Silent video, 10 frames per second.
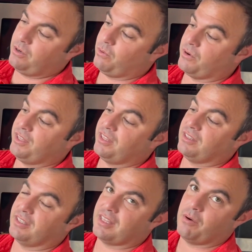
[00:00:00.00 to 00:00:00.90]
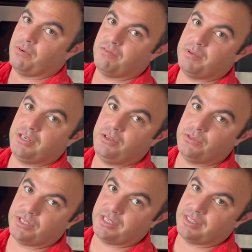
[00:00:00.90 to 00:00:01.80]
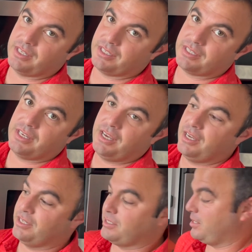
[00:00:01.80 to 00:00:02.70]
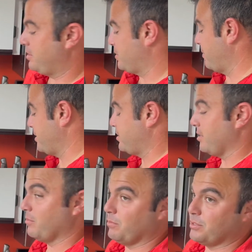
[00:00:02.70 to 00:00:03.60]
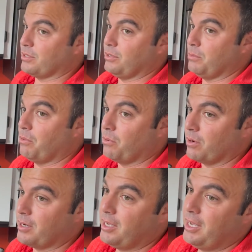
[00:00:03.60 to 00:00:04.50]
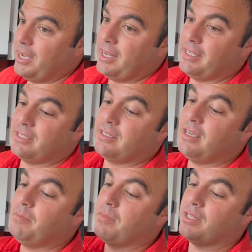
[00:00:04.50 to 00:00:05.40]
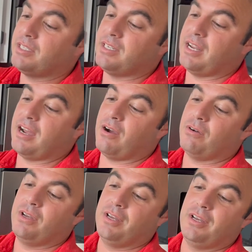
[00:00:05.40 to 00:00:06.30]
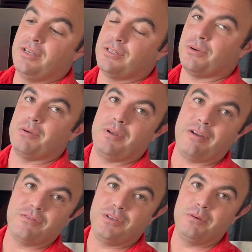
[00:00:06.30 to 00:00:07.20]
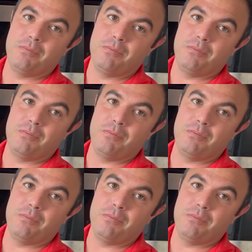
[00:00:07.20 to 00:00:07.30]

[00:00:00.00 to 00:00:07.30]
or anything like that. We've been using this since my son was a newborn and he's 10 months now. So we have two